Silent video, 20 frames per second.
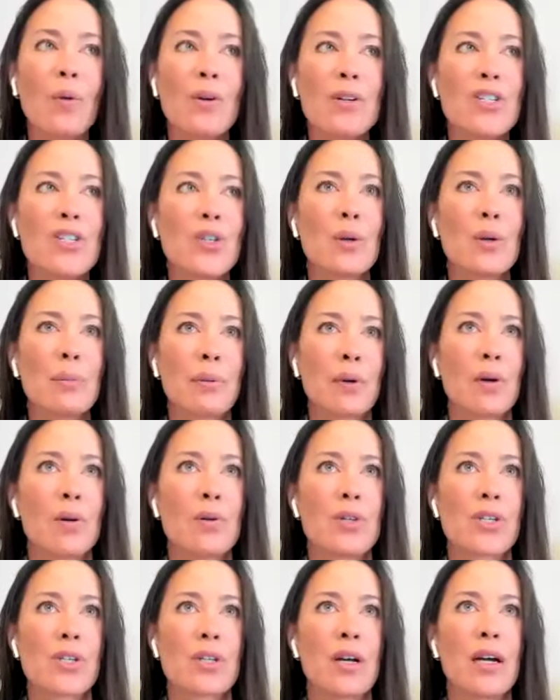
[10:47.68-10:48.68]
would you
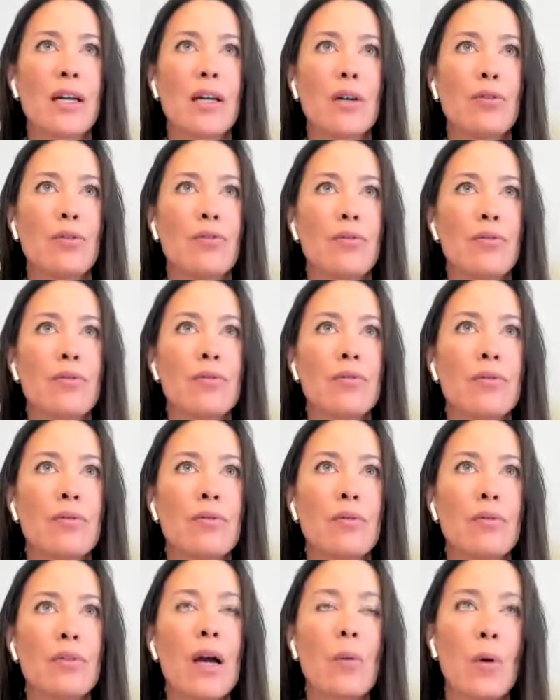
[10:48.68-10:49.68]
approach kind of
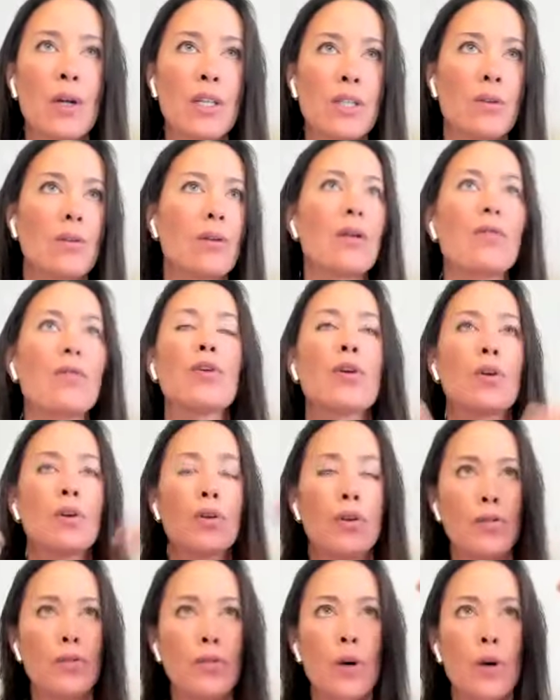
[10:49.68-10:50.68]
when, if
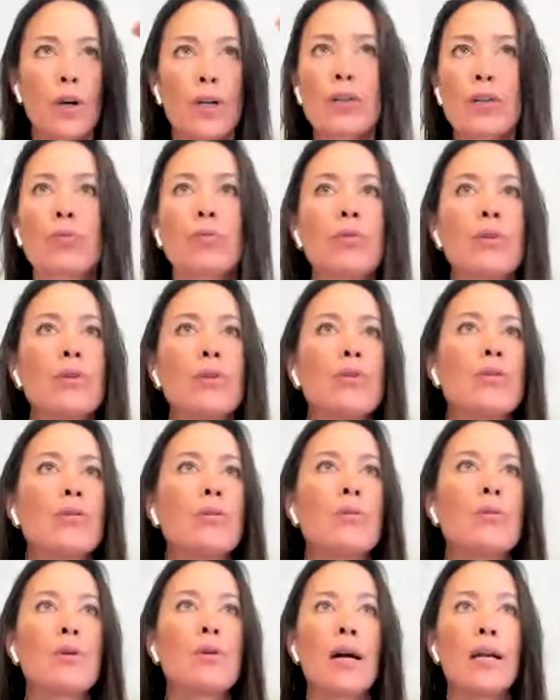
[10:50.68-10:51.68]
you've worked
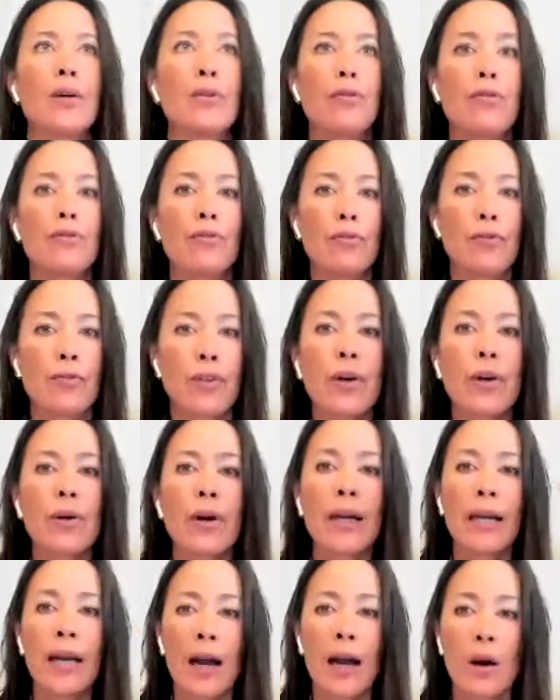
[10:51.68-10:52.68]
through kind of
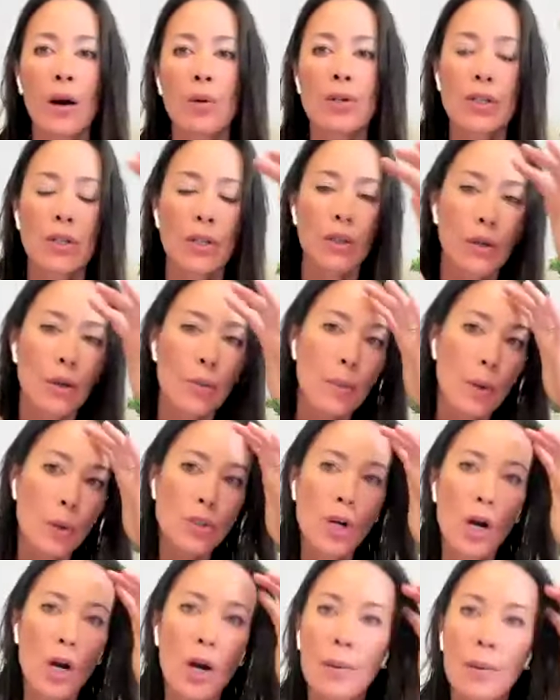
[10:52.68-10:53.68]
figuring out the
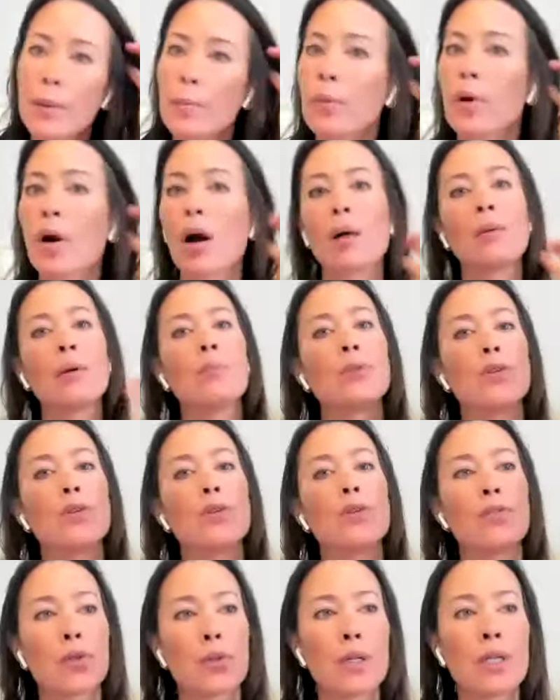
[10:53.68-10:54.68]
most common problems, you've
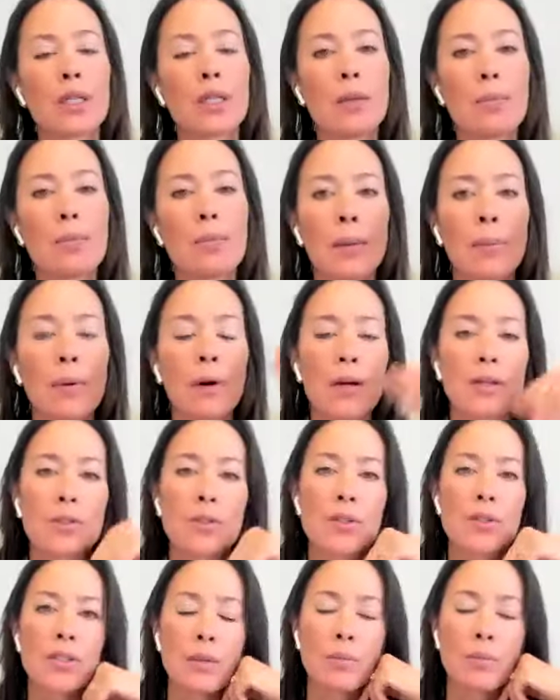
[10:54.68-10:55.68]
treated the
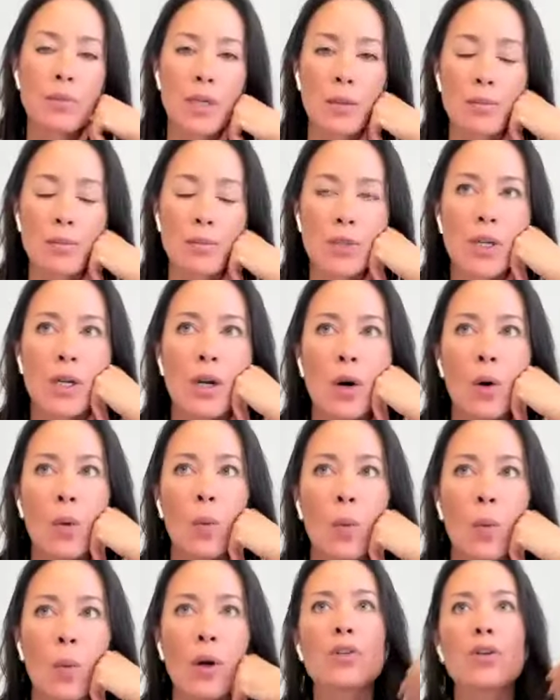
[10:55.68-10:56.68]
menopausal symptoms,
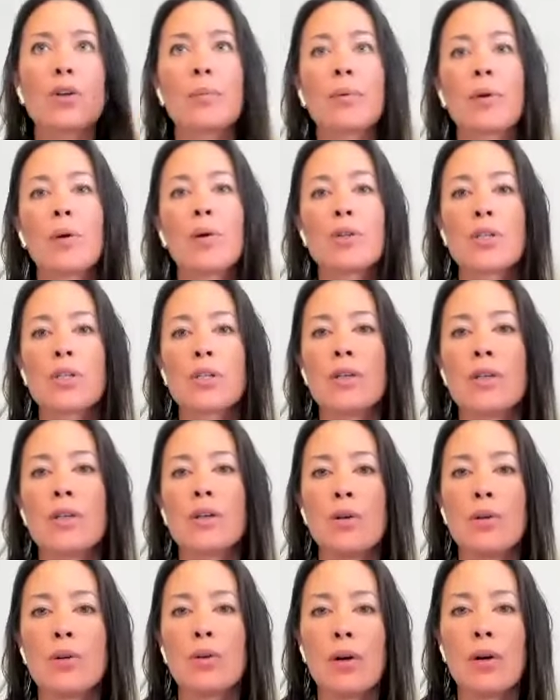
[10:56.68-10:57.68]
what's your approach
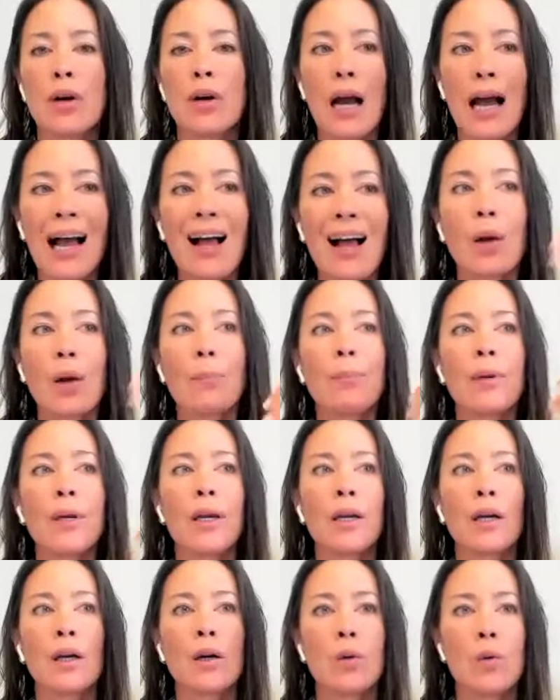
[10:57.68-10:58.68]
to
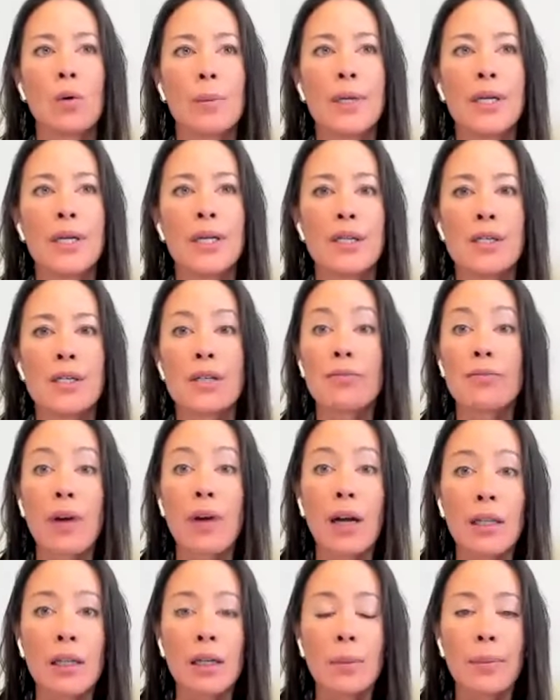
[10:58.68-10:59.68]
helping a woman
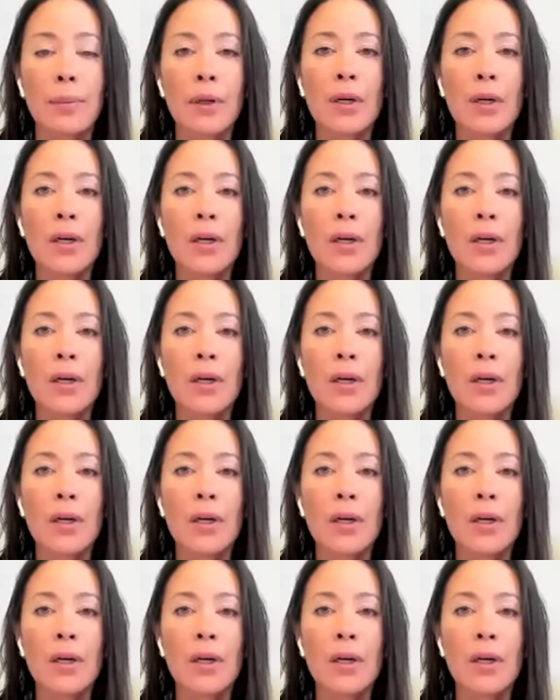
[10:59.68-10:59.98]
develop